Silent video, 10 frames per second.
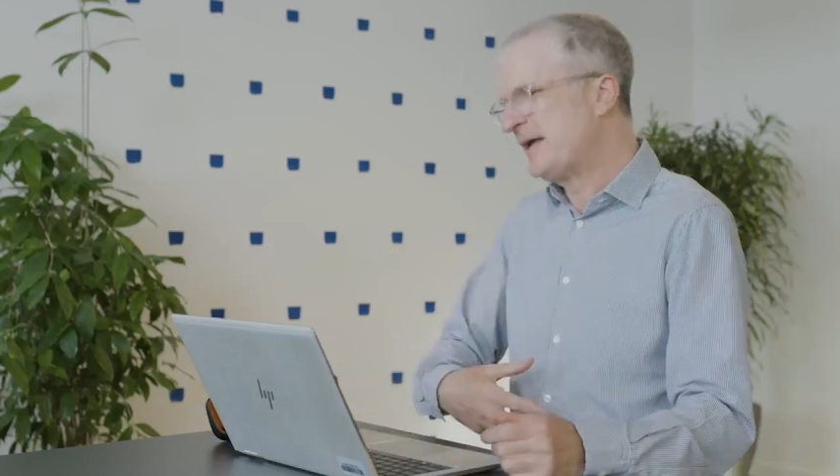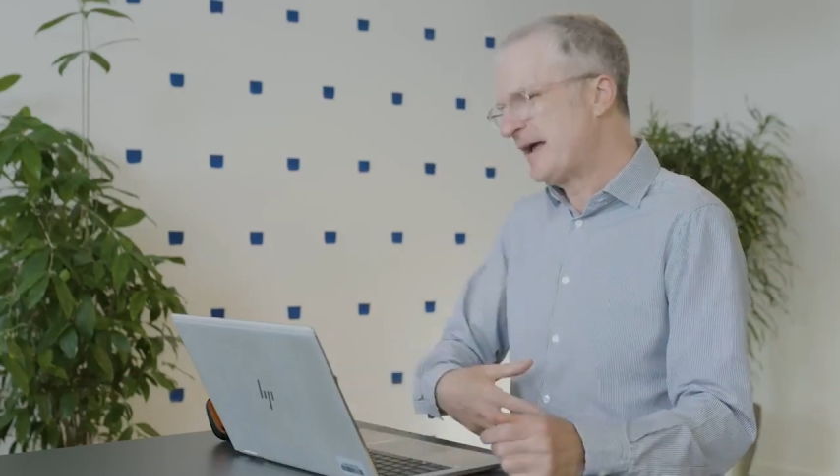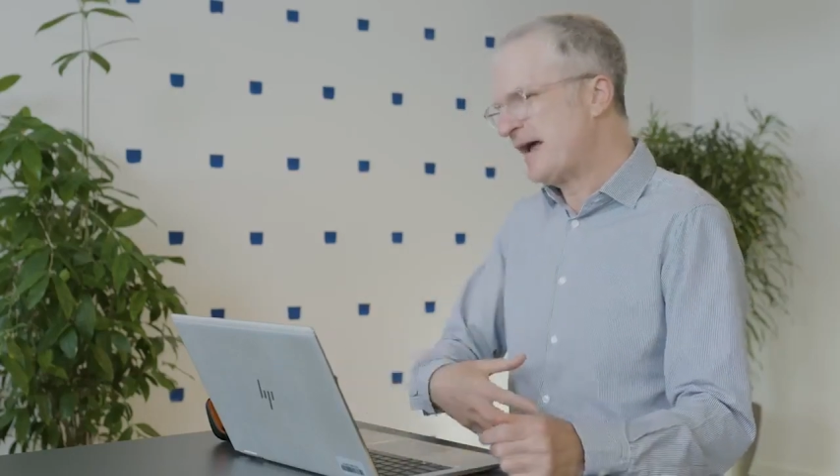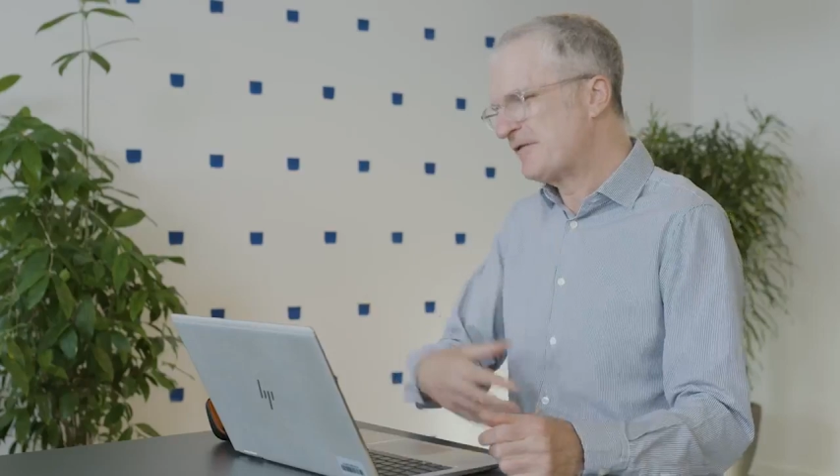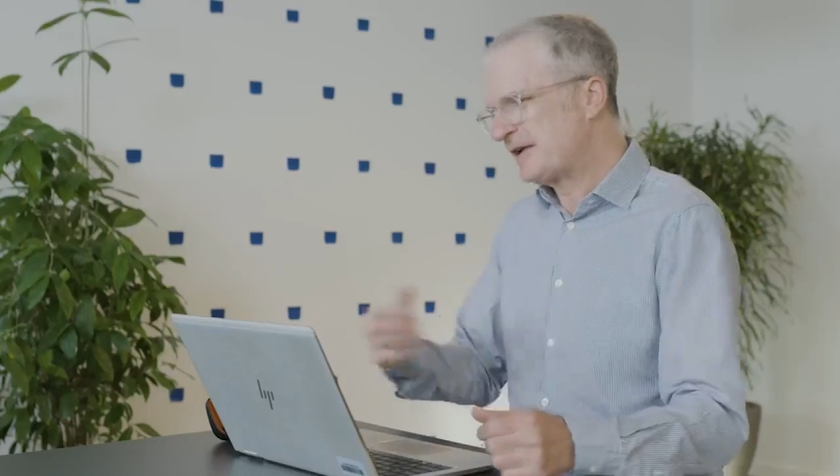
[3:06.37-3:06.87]

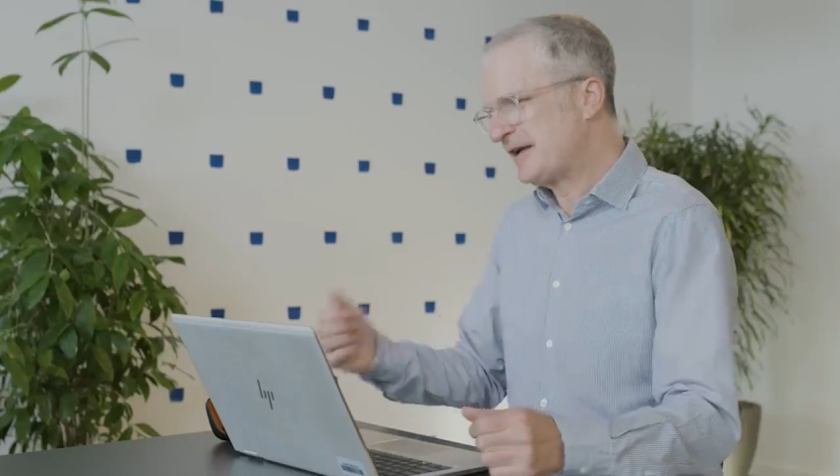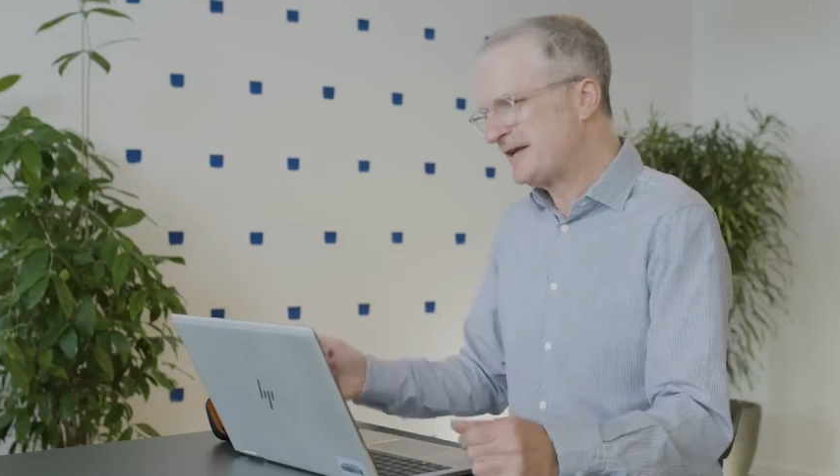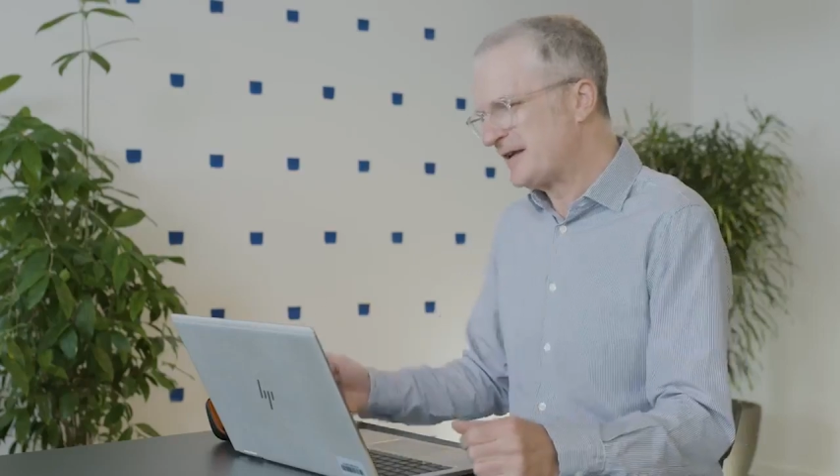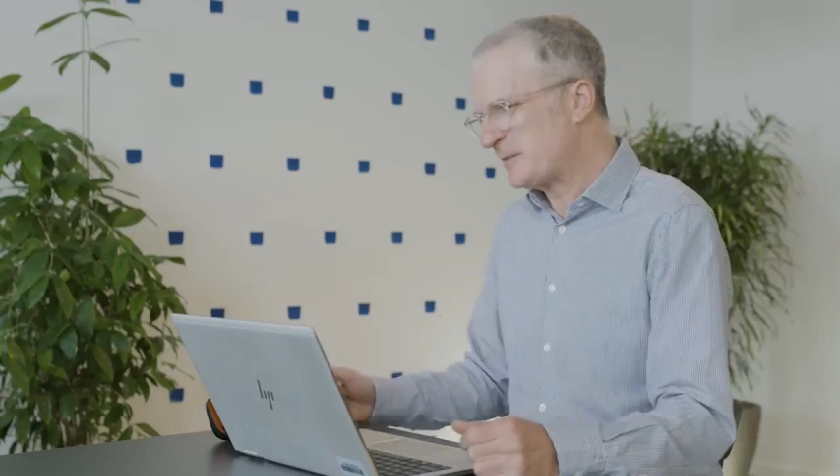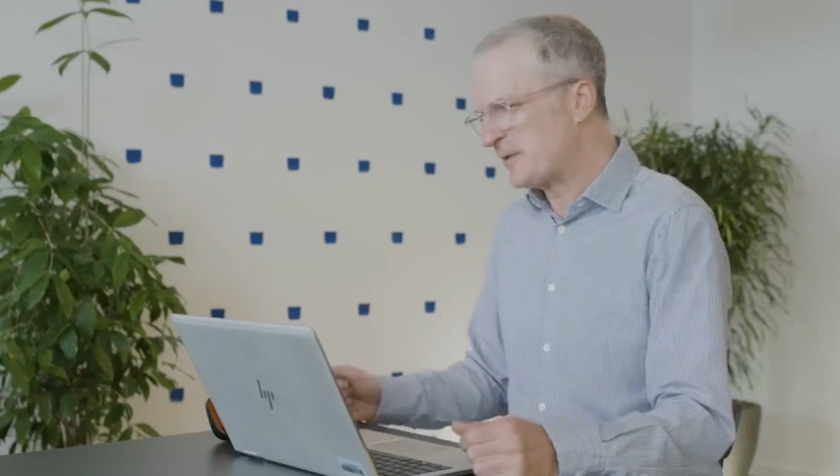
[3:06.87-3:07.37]
have a
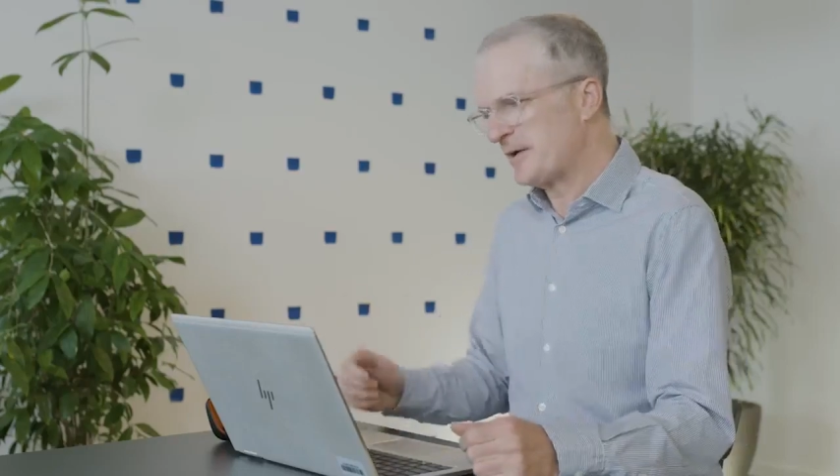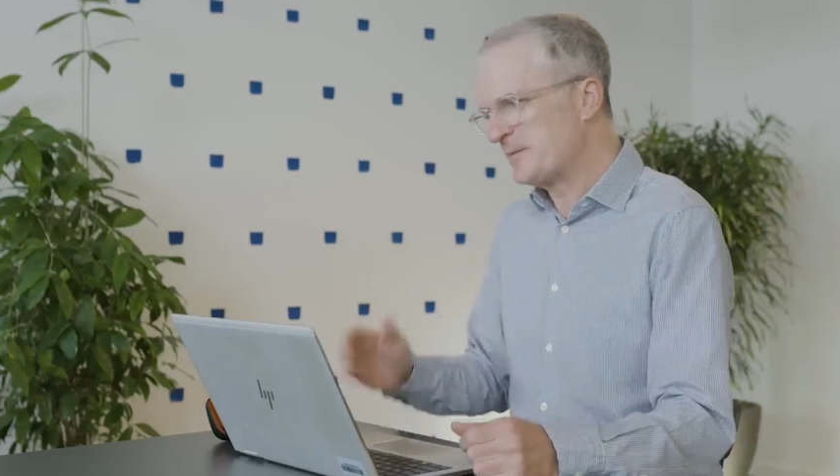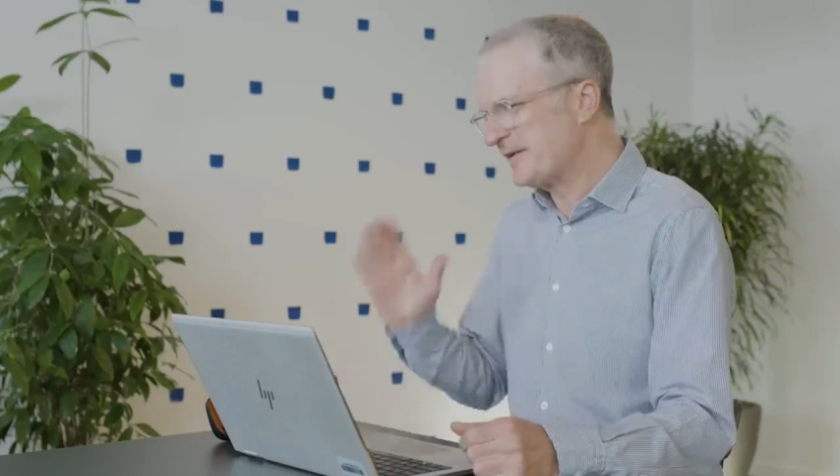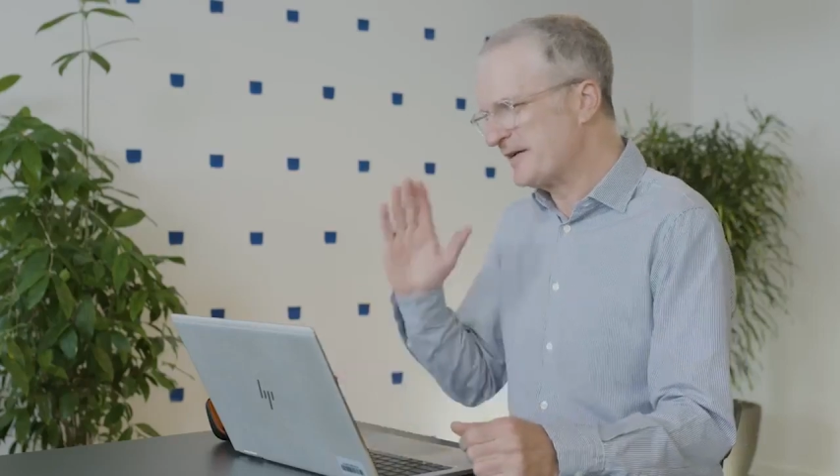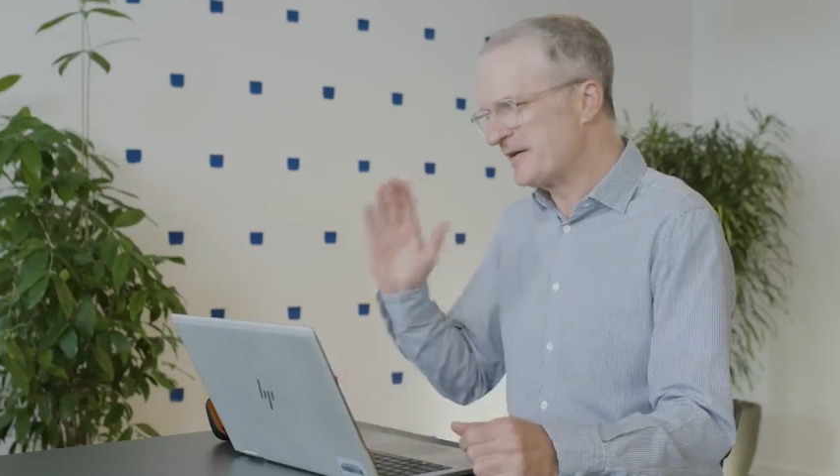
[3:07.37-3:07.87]
kidney
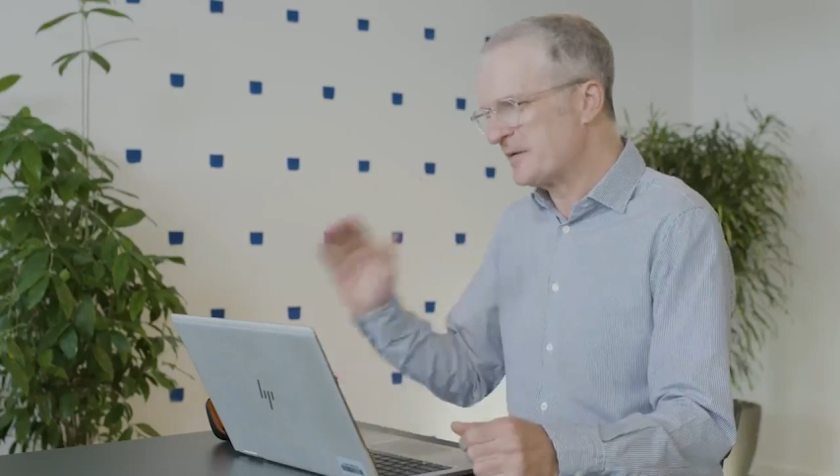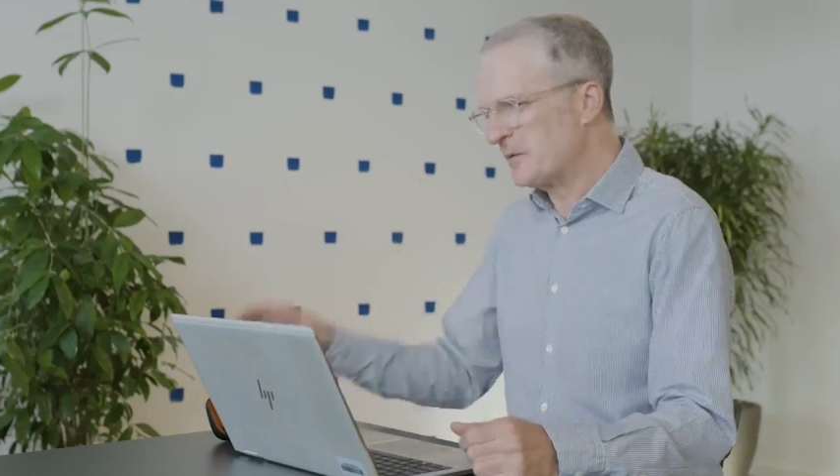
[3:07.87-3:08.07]
plumbed in and